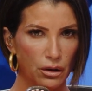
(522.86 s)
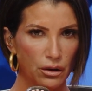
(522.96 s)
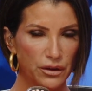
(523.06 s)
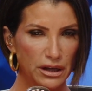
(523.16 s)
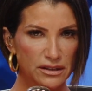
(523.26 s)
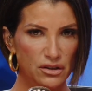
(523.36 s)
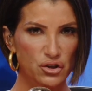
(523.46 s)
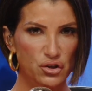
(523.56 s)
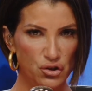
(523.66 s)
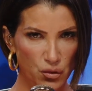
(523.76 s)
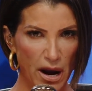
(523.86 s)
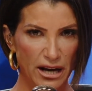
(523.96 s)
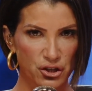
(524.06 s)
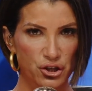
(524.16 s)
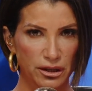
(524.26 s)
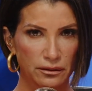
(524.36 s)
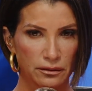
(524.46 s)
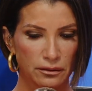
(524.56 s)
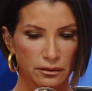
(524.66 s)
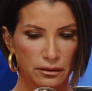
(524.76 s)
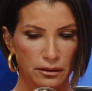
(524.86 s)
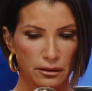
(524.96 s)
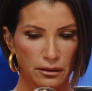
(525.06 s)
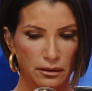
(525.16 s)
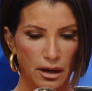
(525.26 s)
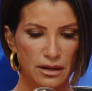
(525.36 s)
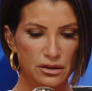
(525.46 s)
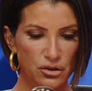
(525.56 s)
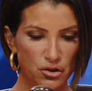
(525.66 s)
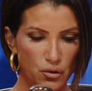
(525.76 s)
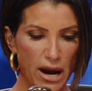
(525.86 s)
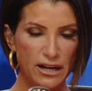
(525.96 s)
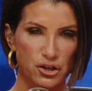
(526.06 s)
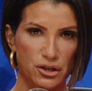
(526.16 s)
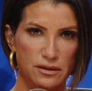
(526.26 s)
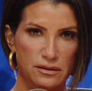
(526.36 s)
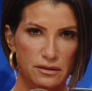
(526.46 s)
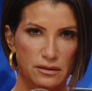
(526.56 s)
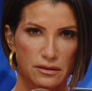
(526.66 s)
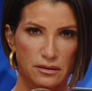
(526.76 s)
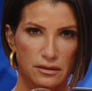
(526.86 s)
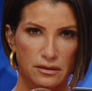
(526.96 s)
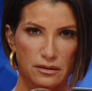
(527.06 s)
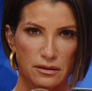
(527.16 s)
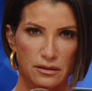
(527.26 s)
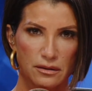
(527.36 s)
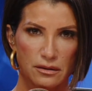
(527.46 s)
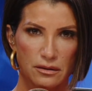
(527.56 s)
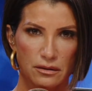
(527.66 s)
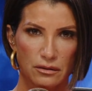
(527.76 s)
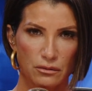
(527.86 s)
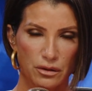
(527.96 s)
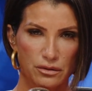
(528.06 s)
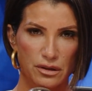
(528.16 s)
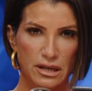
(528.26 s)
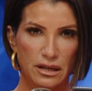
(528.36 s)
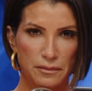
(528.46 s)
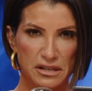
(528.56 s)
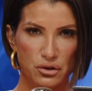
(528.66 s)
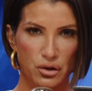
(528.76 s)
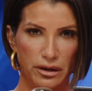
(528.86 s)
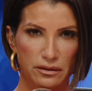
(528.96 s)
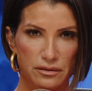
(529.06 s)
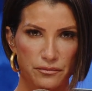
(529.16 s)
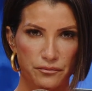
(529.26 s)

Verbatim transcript: then it's a distraction. And distractions, well, those are the enemy's tricks.